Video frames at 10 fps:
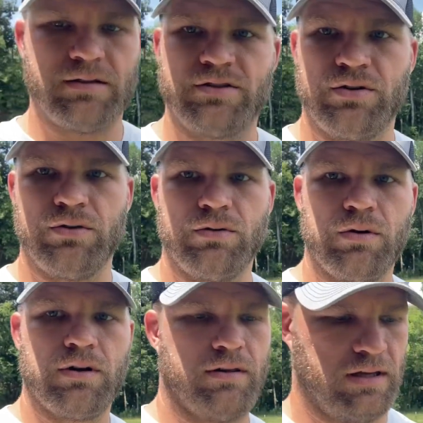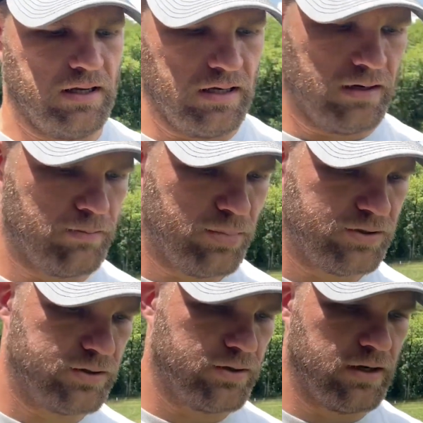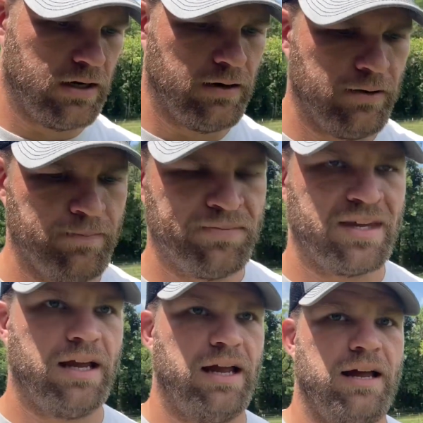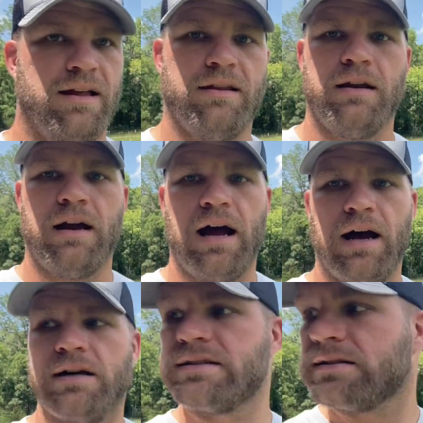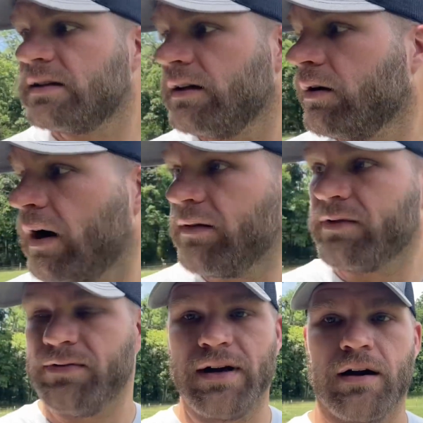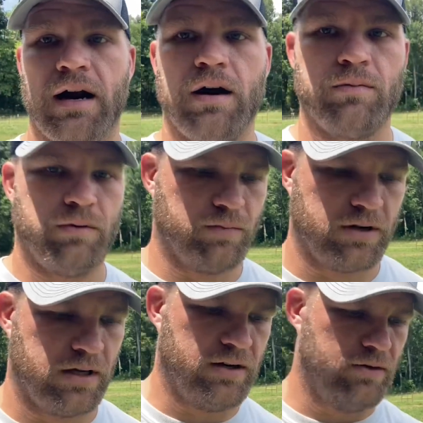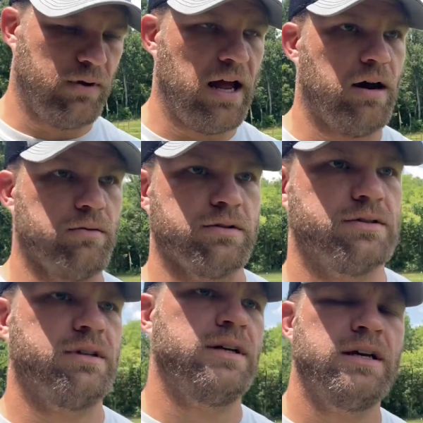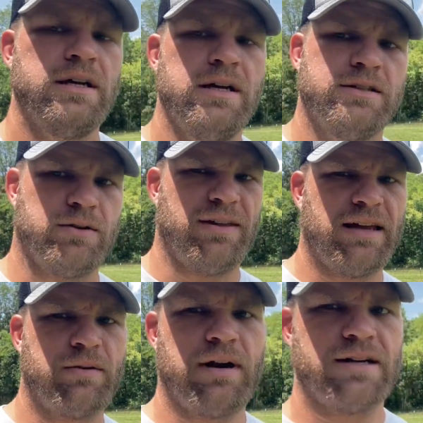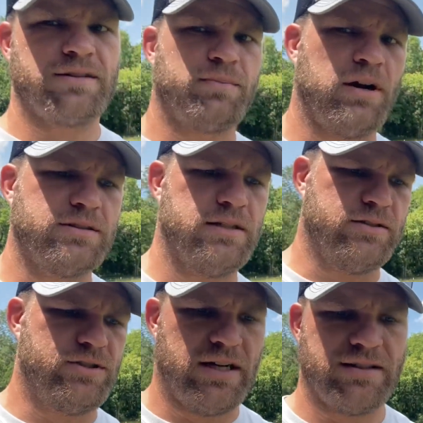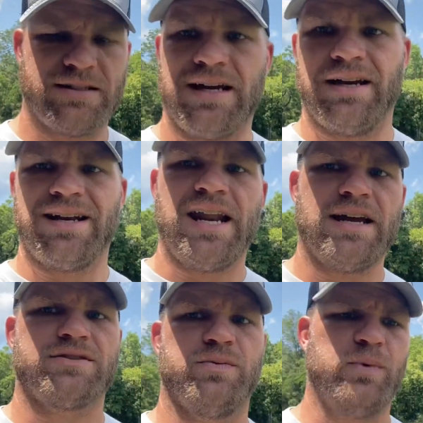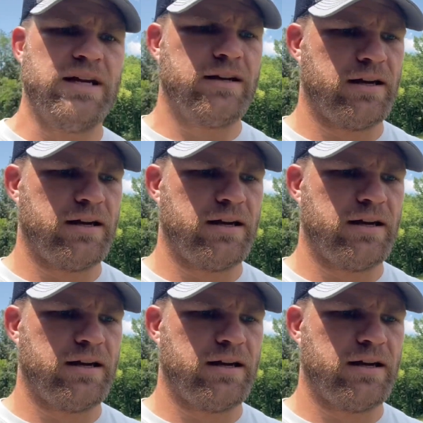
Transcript: to the butcher, and I still have to figure out when we're going to do ours. So I think we're actually processing chickens again next week.